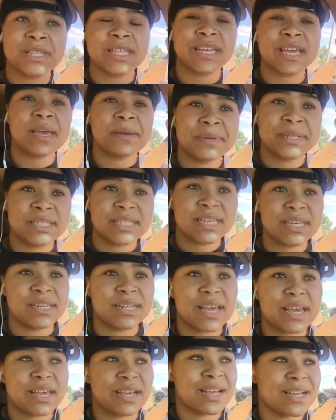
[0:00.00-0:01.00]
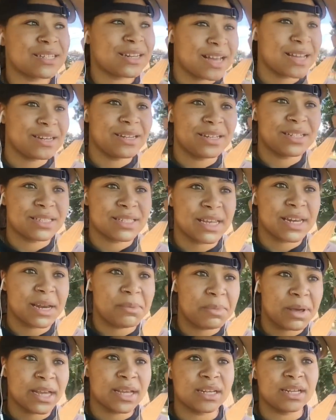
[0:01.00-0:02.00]
to the game and said, dang, I did say
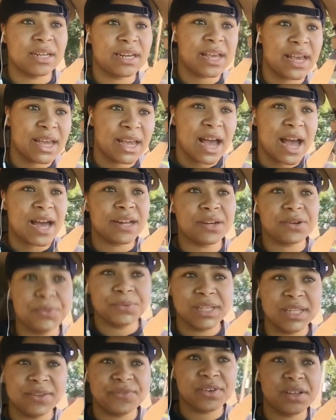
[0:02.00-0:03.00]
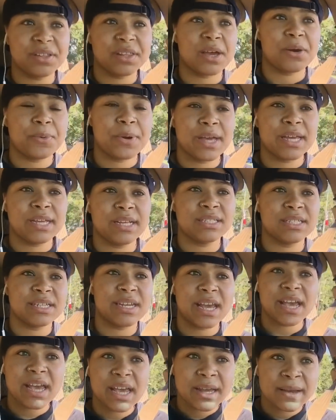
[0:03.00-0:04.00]
that back in the day, I don't really feel that way
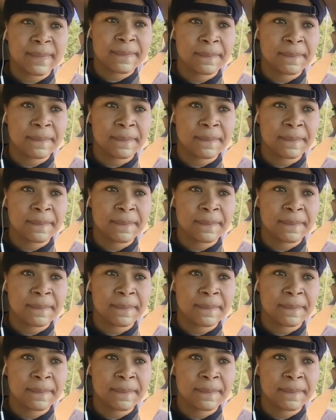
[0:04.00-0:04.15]
today.